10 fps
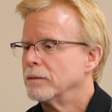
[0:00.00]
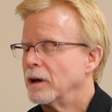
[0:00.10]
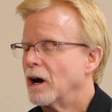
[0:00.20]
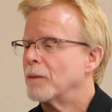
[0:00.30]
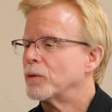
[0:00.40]

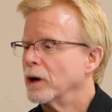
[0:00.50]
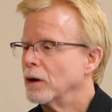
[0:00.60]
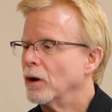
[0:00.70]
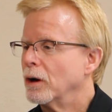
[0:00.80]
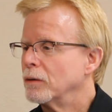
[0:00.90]
operate
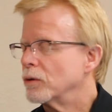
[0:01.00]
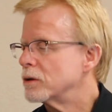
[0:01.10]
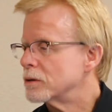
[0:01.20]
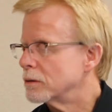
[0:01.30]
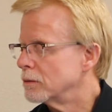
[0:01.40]
on,
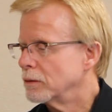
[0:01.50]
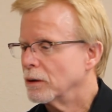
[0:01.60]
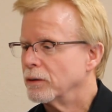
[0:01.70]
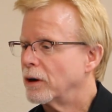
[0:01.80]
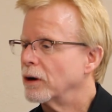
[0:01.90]
whether
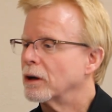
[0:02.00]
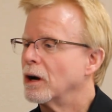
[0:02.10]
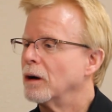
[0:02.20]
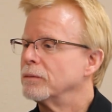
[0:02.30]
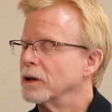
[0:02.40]
Dairy
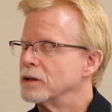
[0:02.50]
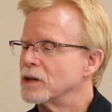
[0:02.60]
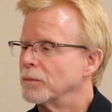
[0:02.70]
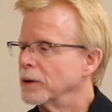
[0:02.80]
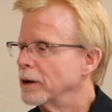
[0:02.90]
Comp,
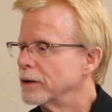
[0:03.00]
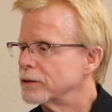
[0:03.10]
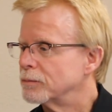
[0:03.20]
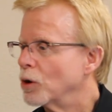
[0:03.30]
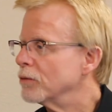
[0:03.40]
DHI
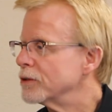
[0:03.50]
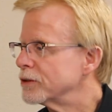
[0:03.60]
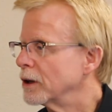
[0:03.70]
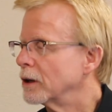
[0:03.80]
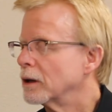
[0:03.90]
Plus,
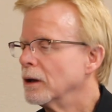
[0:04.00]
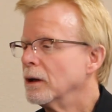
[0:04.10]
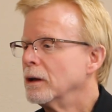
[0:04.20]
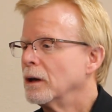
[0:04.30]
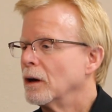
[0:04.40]
BovaSync,
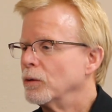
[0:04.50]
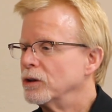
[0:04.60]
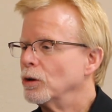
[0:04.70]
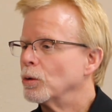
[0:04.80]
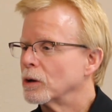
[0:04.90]
and we
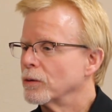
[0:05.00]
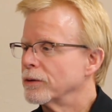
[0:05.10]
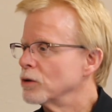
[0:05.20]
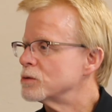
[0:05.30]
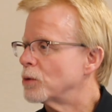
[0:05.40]
do work with
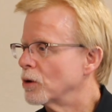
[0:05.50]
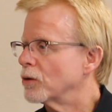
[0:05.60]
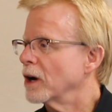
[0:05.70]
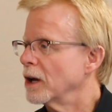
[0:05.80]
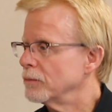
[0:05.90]
those
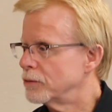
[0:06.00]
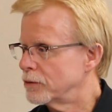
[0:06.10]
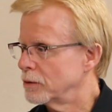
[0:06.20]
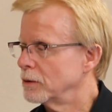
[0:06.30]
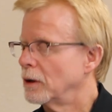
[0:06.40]

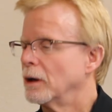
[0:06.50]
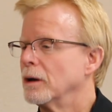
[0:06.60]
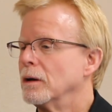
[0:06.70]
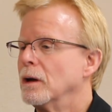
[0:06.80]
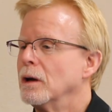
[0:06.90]
programs
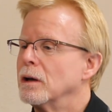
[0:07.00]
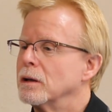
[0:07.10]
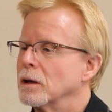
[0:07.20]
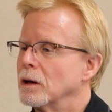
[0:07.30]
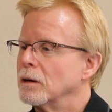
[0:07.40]

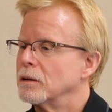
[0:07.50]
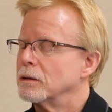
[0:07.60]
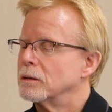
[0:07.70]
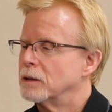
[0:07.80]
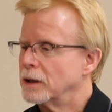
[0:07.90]

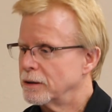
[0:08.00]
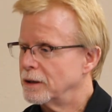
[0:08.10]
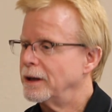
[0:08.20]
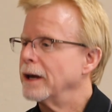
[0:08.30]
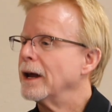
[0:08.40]
to get
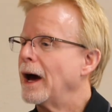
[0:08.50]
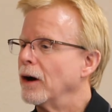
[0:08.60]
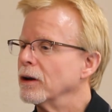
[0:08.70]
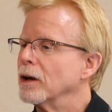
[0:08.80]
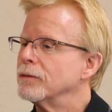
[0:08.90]
the data
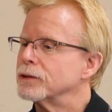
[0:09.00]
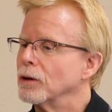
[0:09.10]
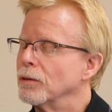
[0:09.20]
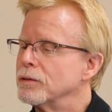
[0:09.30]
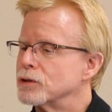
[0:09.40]
out of.
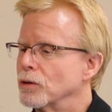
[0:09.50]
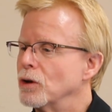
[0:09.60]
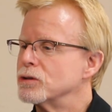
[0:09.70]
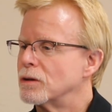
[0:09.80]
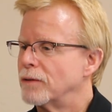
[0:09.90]
So
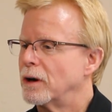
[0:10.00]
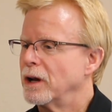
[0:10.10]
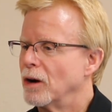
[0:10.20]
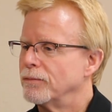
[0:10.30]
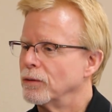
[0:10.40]
those are very
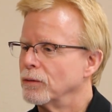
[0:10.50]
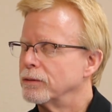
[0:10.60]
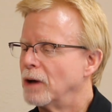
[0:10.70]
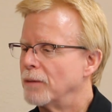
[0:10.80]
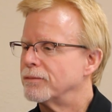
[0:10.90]
helpful
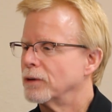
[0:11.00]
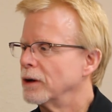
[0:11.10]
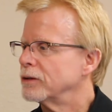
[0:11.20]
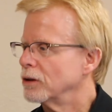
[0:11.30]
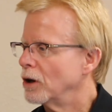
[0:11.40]
up
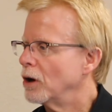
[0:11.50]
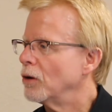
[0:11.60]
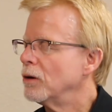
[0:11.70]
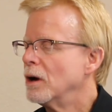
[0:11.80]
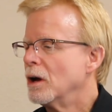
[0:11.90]
front to
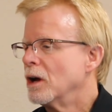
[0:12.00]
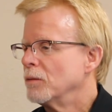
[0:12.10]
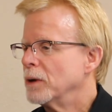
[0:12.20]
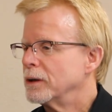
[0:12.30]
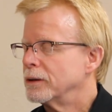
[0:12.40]
know.
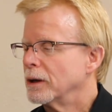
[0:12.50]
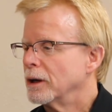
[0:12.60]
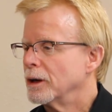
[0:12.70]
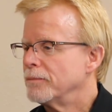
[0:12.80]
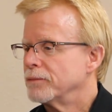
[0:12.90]
But
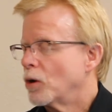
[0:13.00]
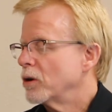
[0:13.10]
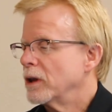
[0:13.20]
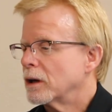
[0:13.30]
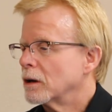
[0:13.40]
or
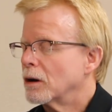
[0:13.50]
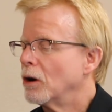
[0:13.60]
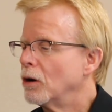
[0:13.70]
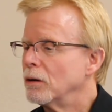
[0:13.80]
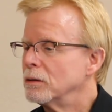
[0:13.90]
they can
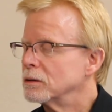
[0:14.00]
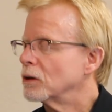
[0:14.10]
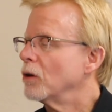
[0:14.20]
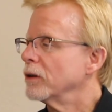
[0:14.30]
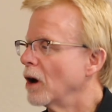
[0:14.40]
call
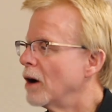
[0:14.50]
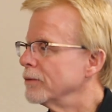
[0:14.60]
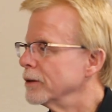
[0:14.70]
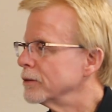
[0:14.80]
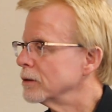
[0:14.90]
the
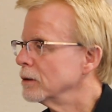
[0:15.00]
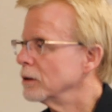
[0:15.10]
office,